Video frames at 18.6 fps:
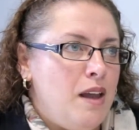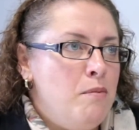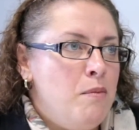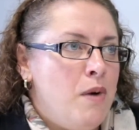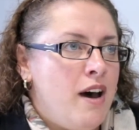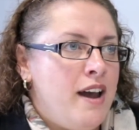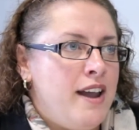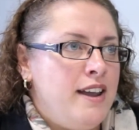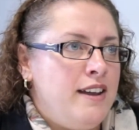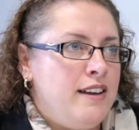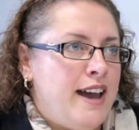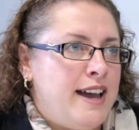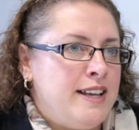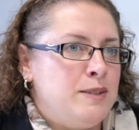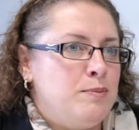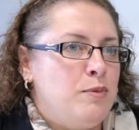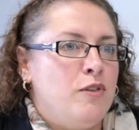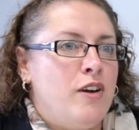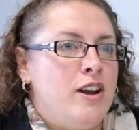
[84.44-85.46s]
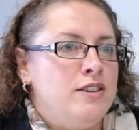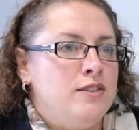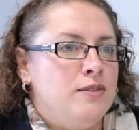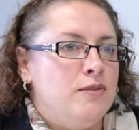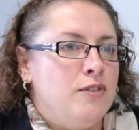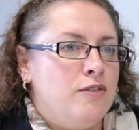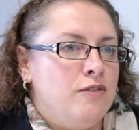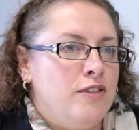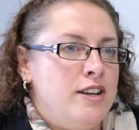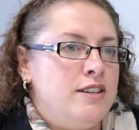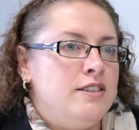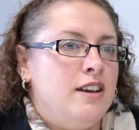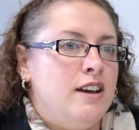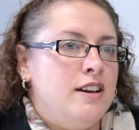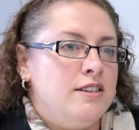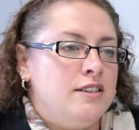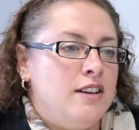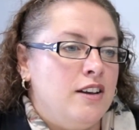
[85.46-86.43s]
my aspiration for
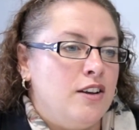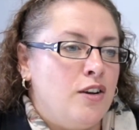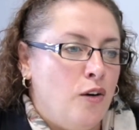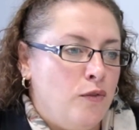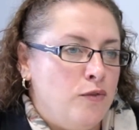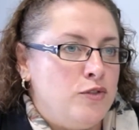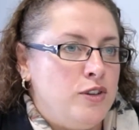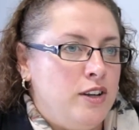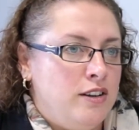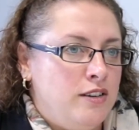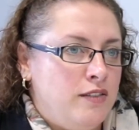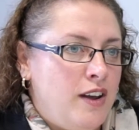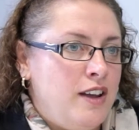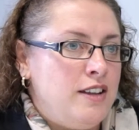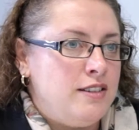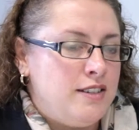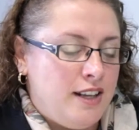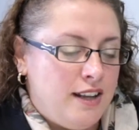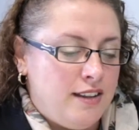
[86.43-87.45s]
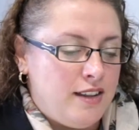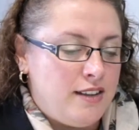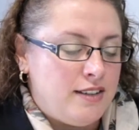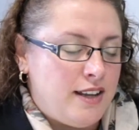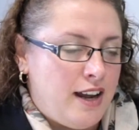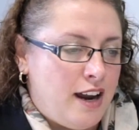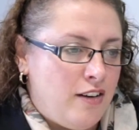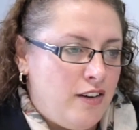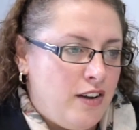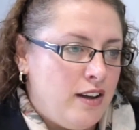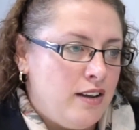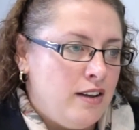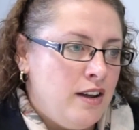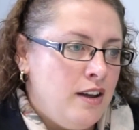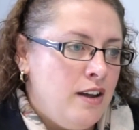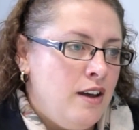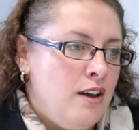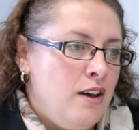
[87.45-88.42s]
research at Coventry University in this area,
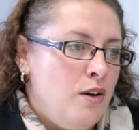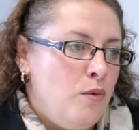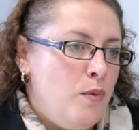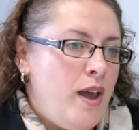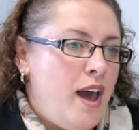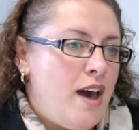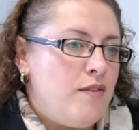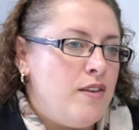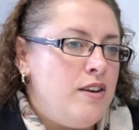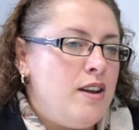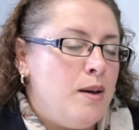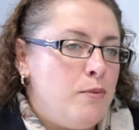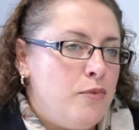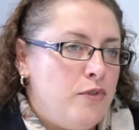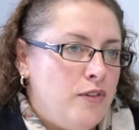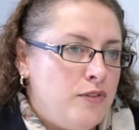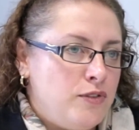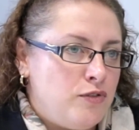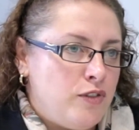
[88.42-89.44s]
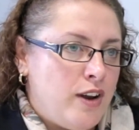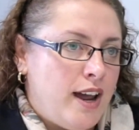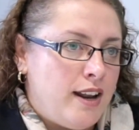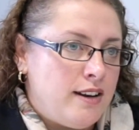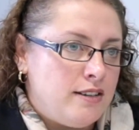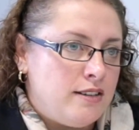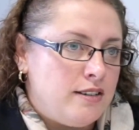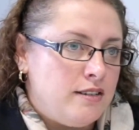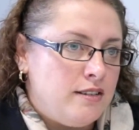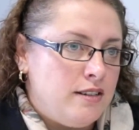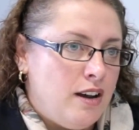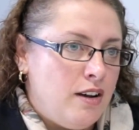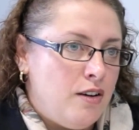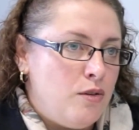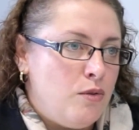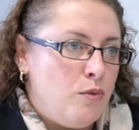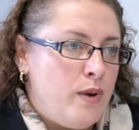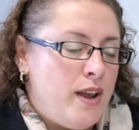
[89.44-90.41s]
we have a number of strands.
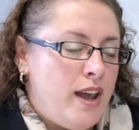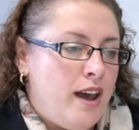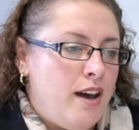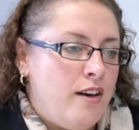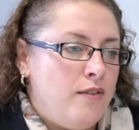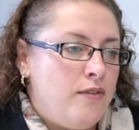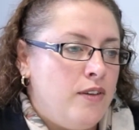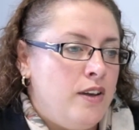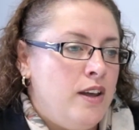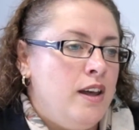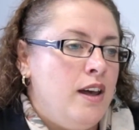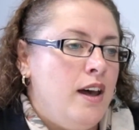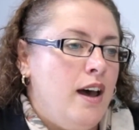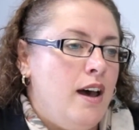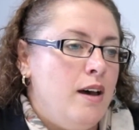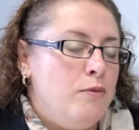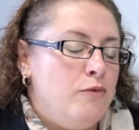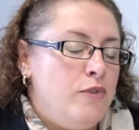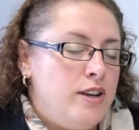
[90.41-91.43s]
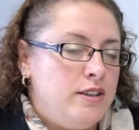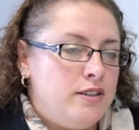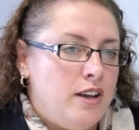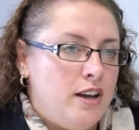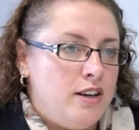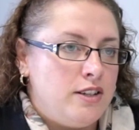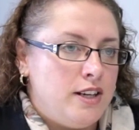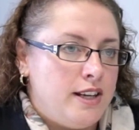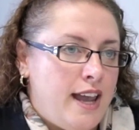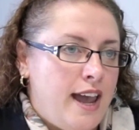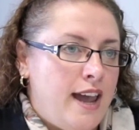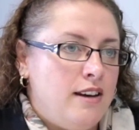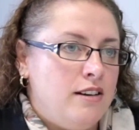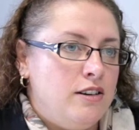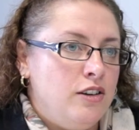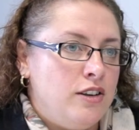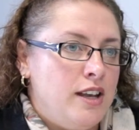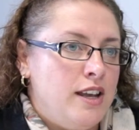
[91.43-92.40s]
So we have research,
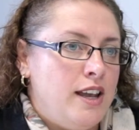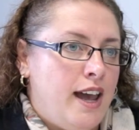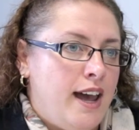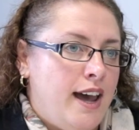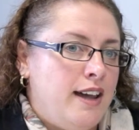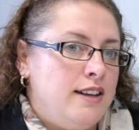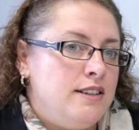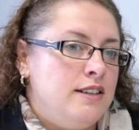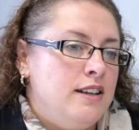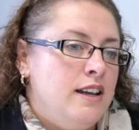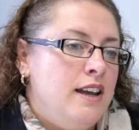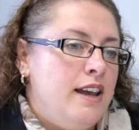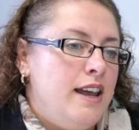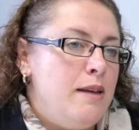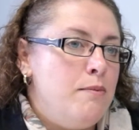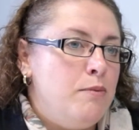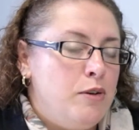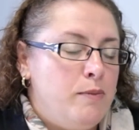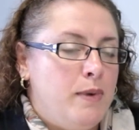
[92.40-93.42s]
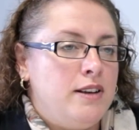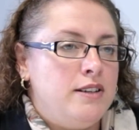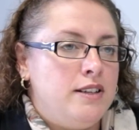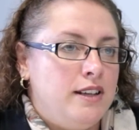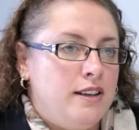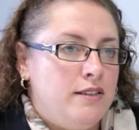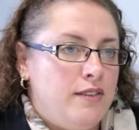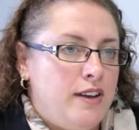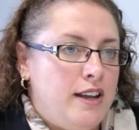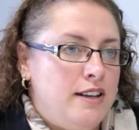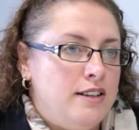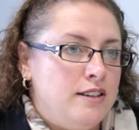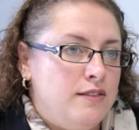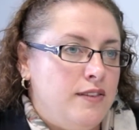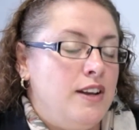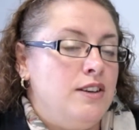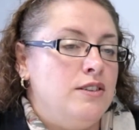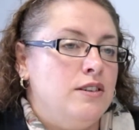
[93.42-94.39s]
again, looking at implementing
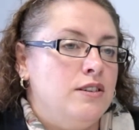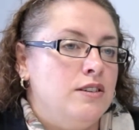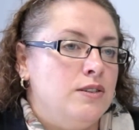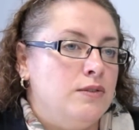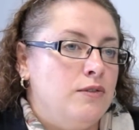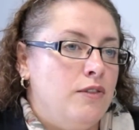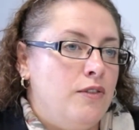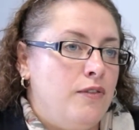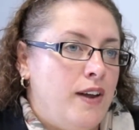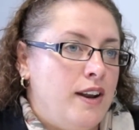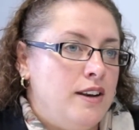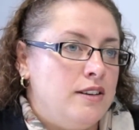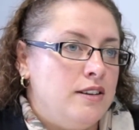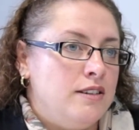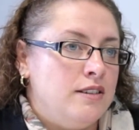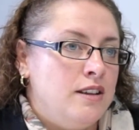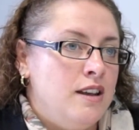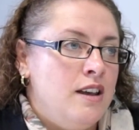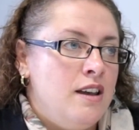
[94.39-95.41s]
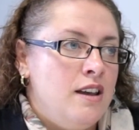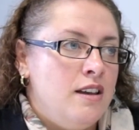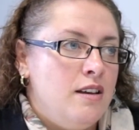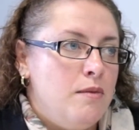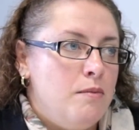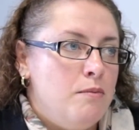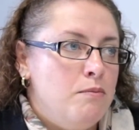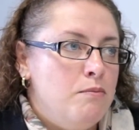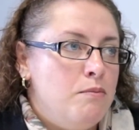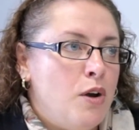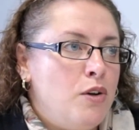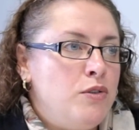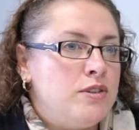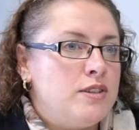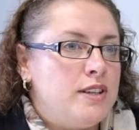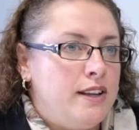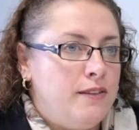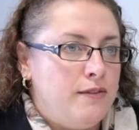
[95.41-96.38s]
interventions for offenders,
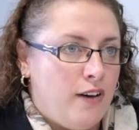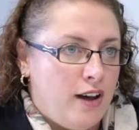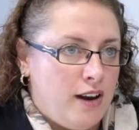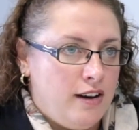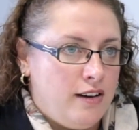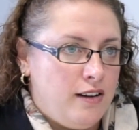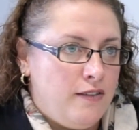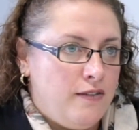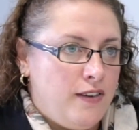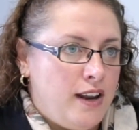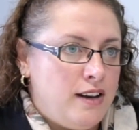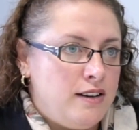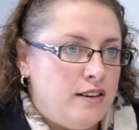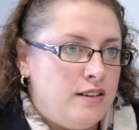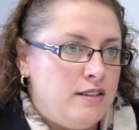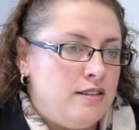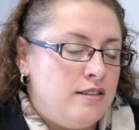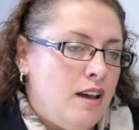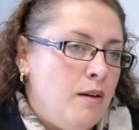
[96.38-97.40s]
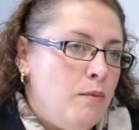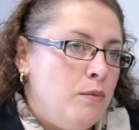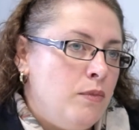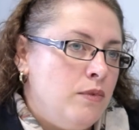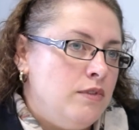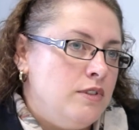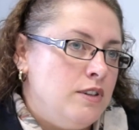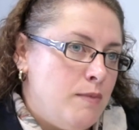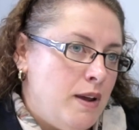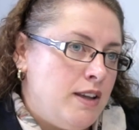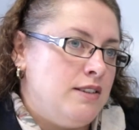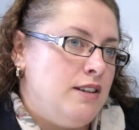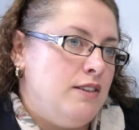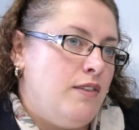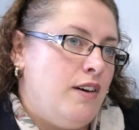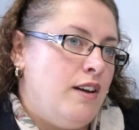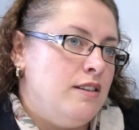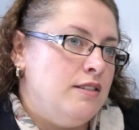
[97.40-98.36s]
mostly violent offenders, some
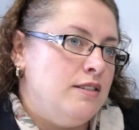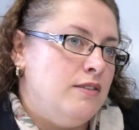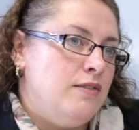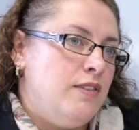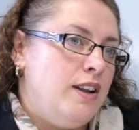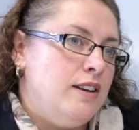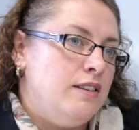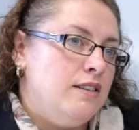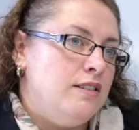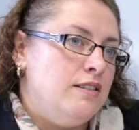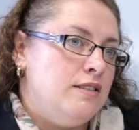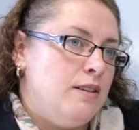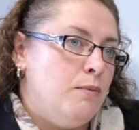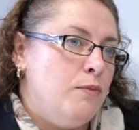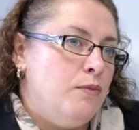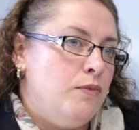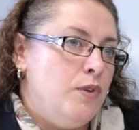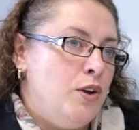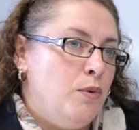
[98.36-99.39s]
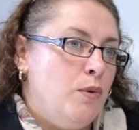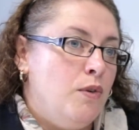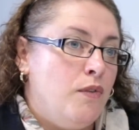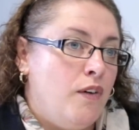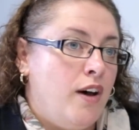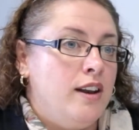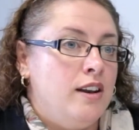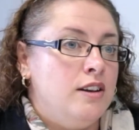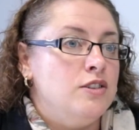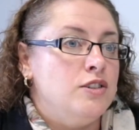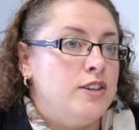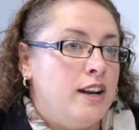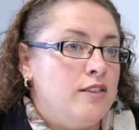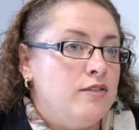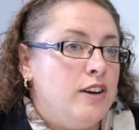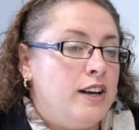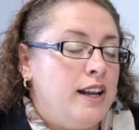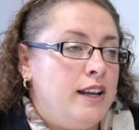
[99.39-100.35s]
domestic violence offenders, some who are violent
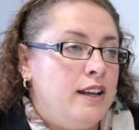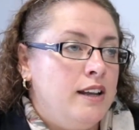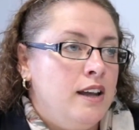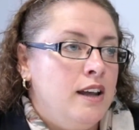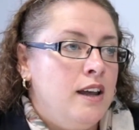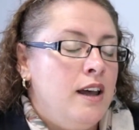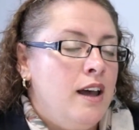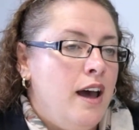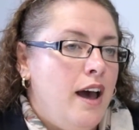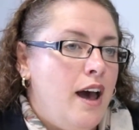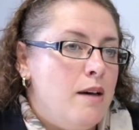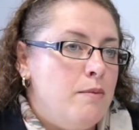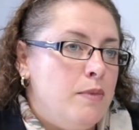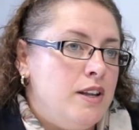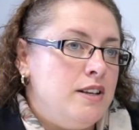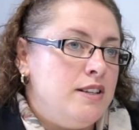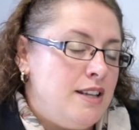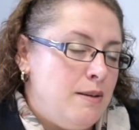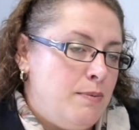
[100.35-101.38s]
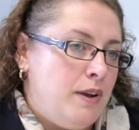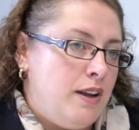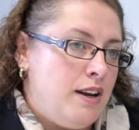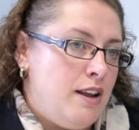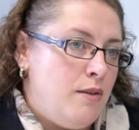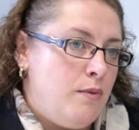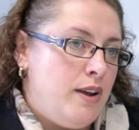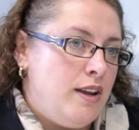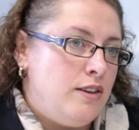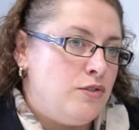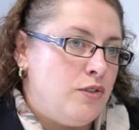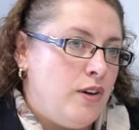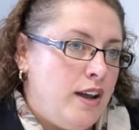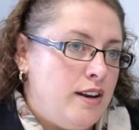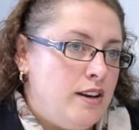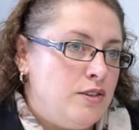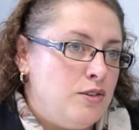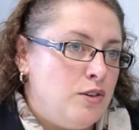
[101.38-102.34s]
generally. And typically we
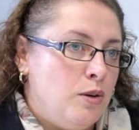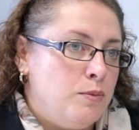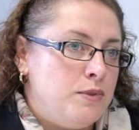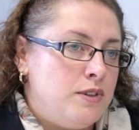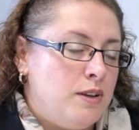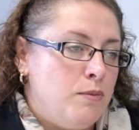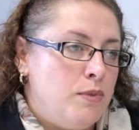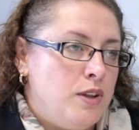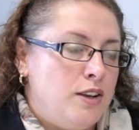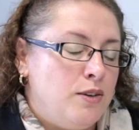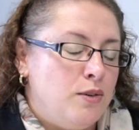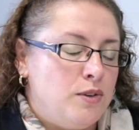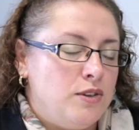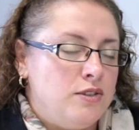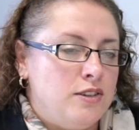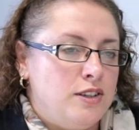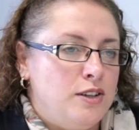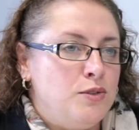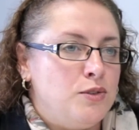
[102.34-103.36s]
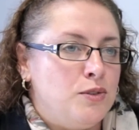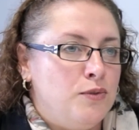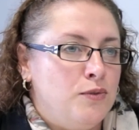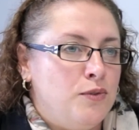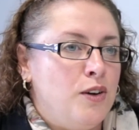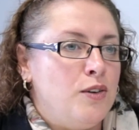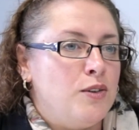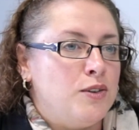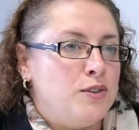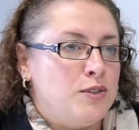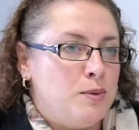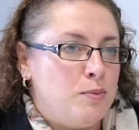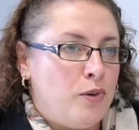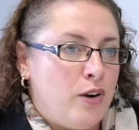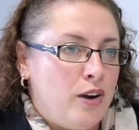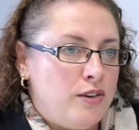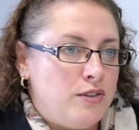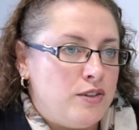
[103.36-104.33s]
try and adopt something called a solution-focused
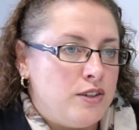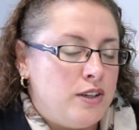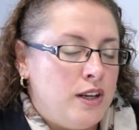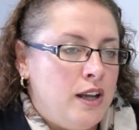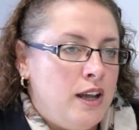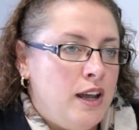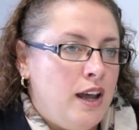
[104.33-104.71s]
approach.